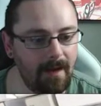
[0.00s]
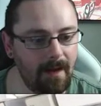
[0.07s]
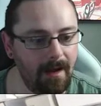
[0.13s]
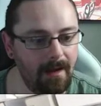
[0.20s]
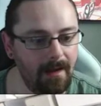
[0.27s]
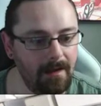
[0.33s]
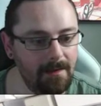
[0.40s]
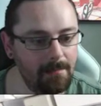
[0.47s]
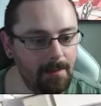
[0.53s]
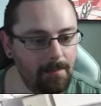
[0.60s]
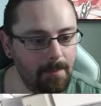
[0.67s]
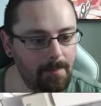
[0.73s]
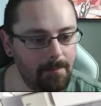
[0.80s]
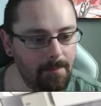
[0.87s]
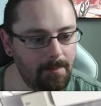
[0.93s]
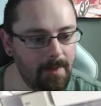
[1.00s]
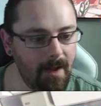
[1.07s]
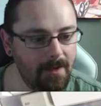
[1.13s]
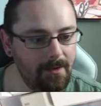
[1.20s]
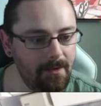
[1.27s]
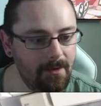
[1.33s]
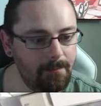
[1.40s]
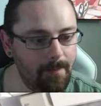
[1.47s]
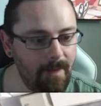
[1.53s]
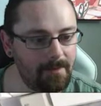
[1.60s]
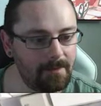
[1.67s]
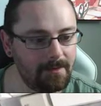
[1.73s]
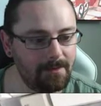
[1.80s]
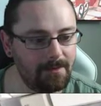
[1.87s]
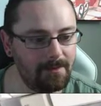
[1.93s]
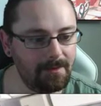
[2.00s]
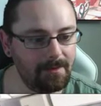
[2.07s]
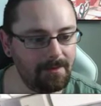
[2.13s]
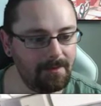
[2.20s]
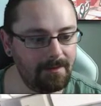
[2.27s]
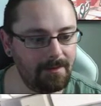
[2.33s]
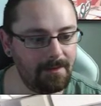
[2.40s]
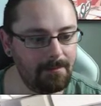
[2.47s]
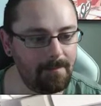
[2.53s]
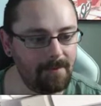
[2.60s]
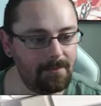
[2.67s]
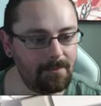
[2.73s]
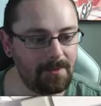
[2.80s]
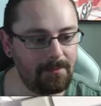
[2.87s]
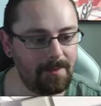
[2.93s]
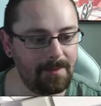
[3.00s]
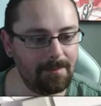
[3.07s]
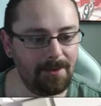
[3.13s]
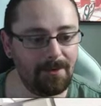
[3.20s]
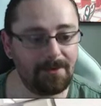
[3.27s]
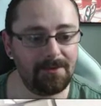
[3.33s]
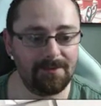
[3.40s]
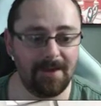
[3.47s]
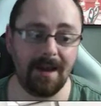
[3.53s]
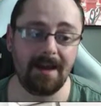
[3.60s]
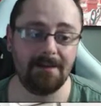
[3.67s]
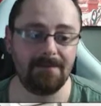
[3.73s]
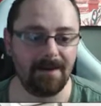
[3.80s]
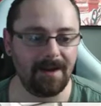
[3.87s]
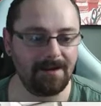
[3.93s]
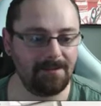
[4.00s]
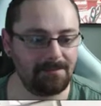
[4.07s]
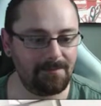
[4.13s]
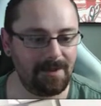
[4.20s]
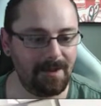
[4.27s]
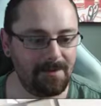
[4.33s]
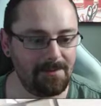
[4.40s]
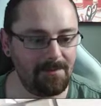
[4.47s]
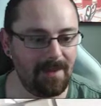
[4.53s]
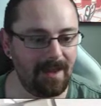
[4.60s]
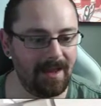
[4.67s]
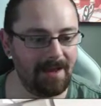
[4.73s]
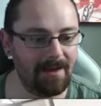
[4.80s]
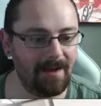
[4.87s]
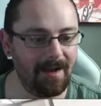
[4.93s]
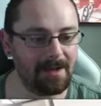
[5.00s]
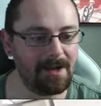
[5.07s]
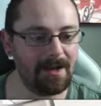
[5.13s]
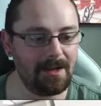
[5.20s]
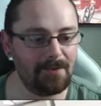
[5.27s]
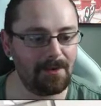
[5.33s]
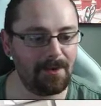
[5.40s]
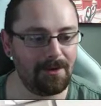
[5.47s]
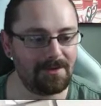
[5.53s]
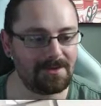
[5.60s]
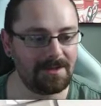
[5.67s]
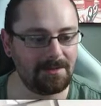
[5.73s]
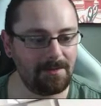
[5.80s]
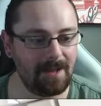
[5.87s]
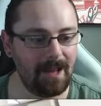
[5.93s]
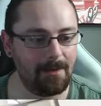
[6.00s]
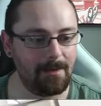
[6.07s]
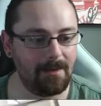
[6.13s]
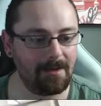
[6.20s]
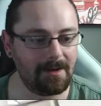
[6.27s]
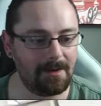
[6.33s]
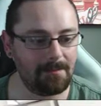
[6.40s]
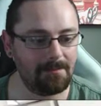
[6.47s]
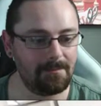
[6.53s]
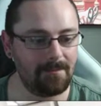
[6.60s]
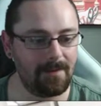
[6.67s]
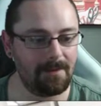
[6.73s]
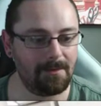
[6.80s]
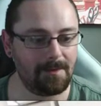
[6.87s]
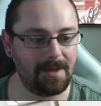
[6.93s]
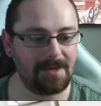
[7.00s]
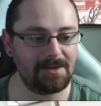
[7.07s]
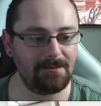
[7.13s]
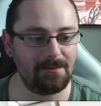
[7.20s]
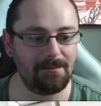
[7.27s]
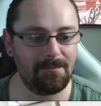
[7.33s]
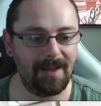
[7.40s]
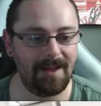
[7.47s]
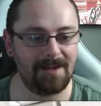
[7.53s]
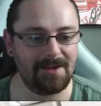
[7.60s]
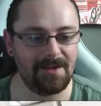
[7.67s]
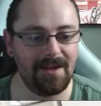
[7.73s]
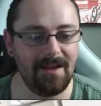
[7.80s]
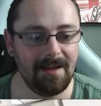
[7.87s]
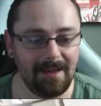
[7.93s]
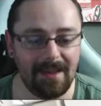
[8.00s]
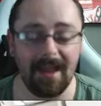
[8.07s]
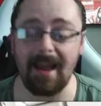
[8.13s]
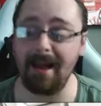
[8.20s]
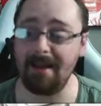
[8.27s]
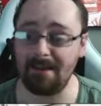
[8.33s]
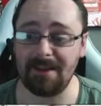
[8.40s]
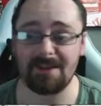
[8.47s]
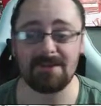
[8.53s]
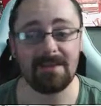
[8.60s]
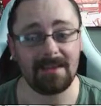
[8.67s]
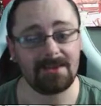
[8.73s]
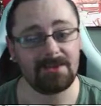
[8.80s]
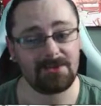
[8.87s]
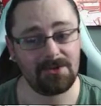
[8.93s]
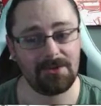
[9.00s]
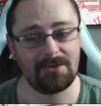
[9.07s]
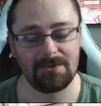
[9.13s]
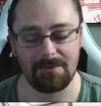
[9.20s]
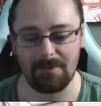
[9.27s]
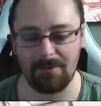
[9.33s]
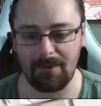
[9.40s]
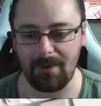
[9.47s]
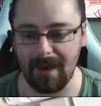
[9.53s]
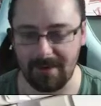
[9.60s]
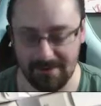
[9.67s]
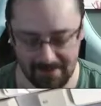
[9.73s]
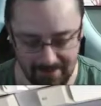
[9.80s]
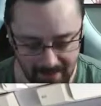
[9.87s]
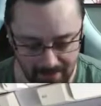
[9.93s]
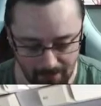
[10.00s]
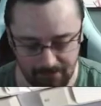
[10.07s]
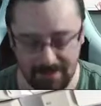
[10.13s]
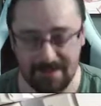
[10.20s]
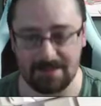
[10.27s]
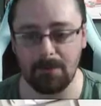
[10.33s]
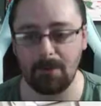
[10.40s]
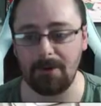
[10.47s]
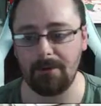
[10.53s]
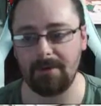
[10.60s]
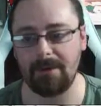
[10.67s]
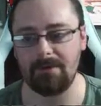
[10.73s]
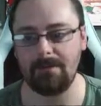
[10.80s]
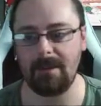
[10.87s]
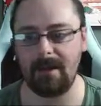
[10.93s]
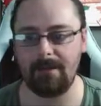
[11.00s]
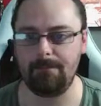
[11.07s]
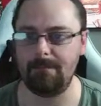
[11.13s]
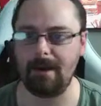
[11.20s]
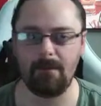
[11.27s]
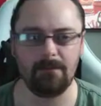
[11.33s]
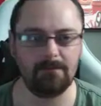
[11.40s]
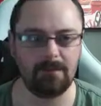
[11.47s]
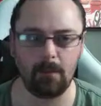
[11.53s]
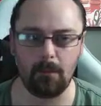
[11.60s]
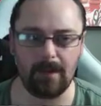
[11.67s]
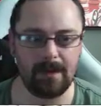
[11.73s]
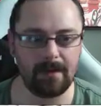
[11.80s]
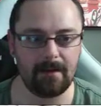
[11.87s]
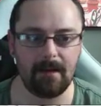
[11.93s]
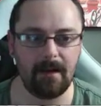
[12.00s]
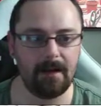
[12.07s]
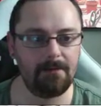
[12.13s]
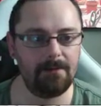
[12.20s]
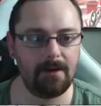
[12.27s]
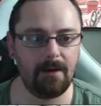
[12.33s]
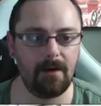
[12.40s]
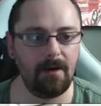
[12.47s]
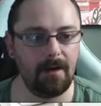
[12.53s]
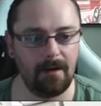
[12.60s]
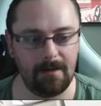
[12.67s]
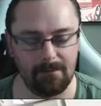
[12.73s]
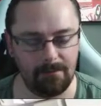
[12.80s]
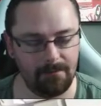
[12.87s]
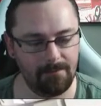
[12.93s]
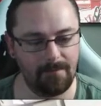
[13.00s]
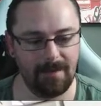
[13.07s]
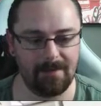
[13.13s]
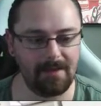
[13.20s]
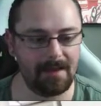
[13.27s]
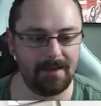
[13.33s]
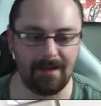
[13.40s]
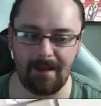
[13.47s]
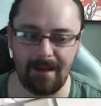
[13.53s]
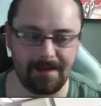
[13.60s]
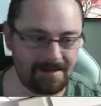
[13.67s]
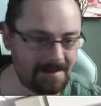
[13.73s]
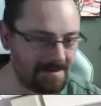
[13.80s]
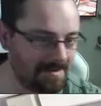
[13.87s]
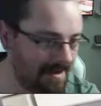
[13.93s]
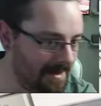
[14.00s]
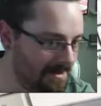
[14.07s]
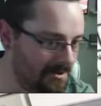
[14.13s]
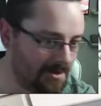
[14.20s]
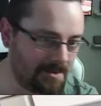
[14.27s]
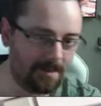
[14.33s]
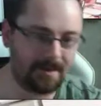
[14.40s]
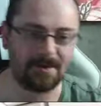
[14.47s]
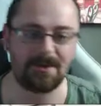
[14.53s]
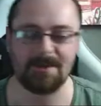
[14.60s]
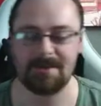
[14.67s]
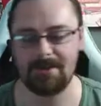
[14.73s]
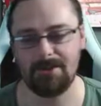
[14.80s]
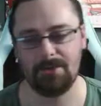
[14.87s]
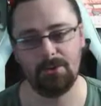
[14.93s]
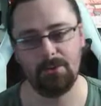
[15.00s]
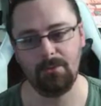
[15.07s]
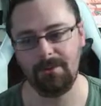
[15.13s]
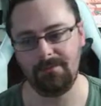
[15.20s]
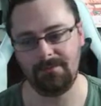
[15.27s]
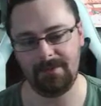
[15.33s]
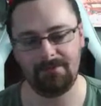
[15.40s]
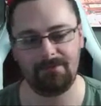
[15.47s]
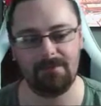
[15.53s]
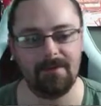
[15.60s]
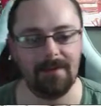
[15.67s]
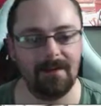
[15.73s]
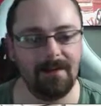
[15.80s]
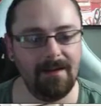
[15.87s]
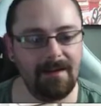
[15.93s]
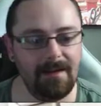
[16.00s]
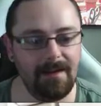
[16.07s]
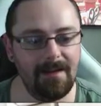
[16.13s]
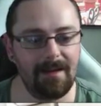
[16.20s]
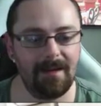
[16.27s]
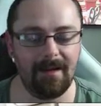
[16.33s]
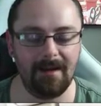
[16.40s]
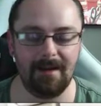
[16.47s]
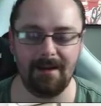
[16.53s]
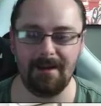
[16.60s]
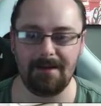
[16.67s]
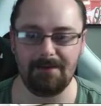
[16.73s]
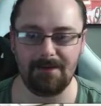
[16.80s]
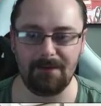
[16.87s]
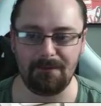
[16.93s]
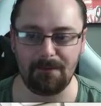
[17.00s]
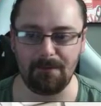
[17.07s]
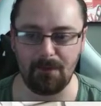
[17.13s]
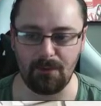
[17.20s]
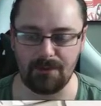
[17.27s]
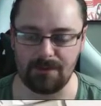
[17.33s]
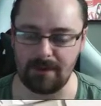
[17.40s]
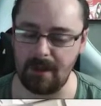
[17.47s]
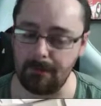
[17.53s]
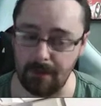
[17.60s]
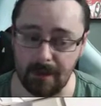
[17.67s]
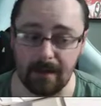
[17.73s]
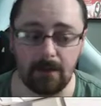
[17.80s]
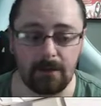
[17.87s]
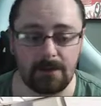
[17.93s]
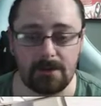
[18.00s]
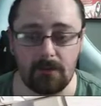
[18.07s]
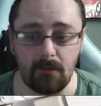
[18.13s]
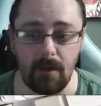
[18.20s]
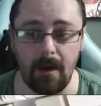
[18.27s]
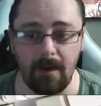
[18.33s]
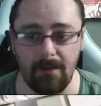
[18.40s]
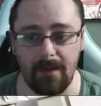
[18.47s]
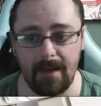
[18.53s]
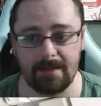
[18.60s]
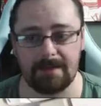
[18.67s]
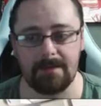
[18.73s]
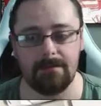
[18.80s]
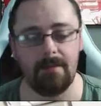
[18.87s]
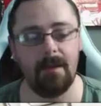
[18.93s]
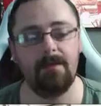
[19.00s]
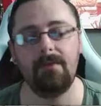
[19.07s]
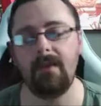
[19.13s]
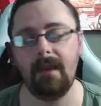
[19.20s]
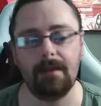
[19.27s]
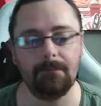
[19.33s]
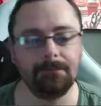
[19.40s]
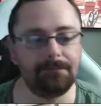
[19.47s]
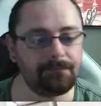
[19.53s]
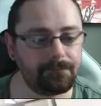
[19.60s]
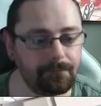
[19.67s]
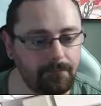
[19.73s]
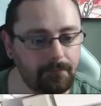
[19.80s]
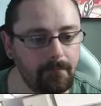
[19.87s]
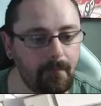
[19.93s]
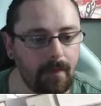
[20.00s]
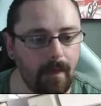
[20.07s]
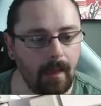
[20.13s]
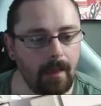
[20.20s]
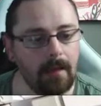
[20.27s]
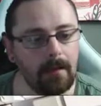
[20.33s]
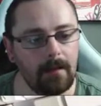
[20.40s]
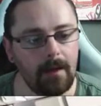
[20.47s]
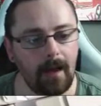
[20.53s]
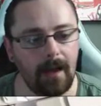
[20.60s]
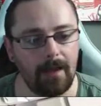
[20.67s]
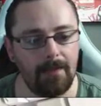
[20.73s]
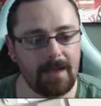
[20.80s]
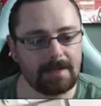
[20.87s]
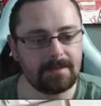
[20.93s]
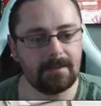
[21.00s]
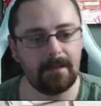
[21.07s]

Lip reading: I know better than to mess with Bitlord. Yeah, fair. Yeah, I like Olivia a lot until it became RMK's front page. Yeah, that's true. I did get it on this board. I picked up there about a week and a half ago, and then since then it's just been a slew of different boards with it. But it looks great, and that's the main thing. There's the